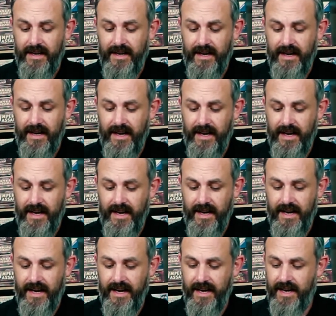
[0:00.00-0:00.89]

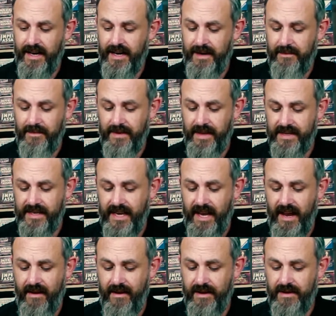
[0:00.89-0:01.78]
There's
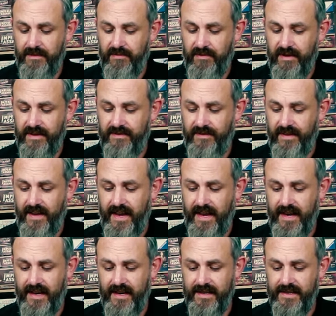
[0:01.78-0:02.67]
character
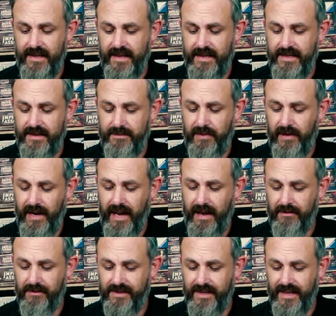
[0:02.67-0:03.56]
things, there's
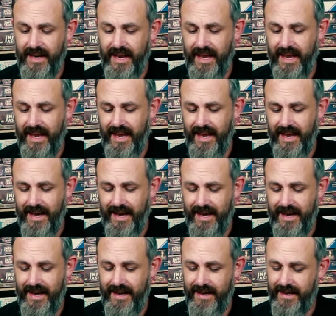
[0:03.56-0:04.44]
pullouts in
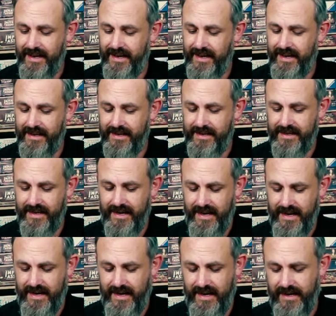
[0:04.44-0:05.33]
here. It's
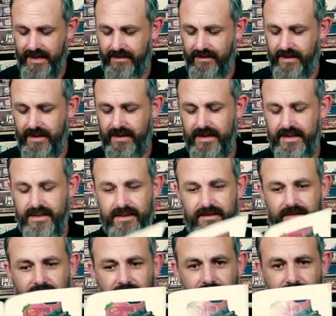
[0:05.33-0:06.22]

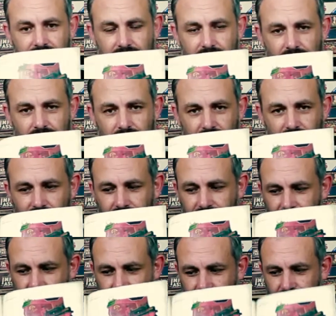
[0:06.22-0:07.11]
very cool.
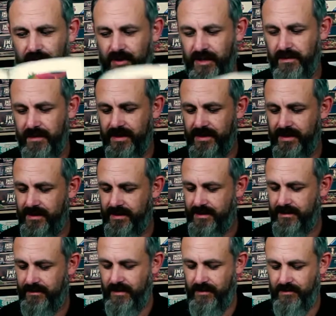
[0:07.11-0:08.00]
Confidential
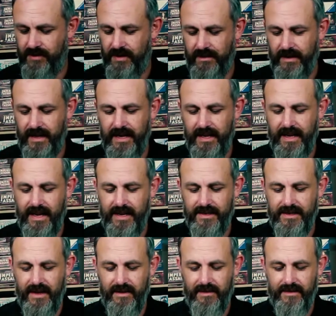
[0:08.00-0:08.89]
documents. Won't show you any of
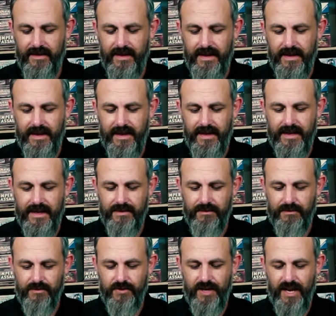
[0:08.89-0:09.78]
that stuff.
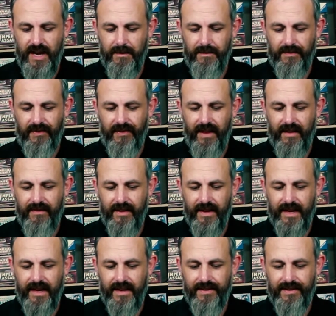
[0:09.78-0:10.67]
That's all GM stuff,
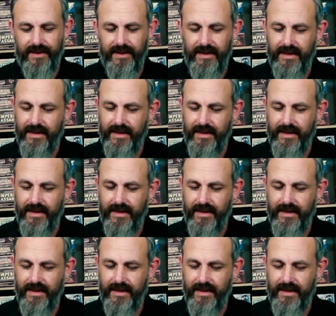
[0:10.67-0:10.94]
I guess.